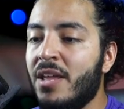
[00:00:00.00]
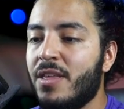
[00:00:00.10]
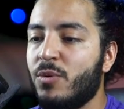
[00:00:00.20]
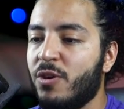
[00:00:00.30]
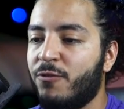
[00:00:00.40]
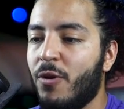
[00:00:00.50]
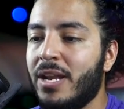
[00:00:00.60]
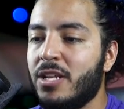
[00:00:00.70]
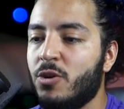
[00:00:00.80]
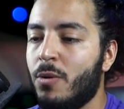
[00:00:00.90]
that with your
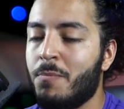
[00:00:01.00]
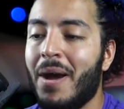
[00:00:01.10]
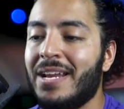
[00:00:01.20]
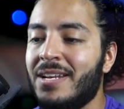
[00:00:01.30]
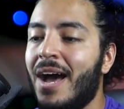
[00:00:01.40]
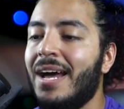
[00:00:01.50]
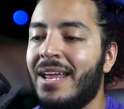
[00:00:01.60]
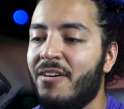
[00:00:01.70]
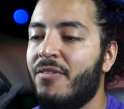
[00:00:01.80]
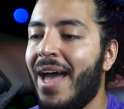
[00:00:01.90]
friend, you might not
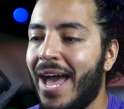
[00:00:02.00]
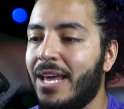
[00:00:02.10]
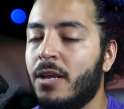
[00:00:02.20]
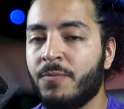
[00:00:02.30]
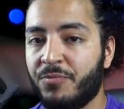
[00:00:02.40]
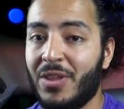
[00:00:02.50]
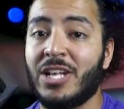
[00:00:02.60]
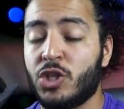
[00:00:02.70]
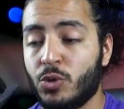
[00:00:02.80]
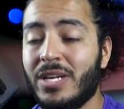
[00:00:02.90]
have had
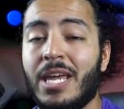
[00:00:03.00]
that streak.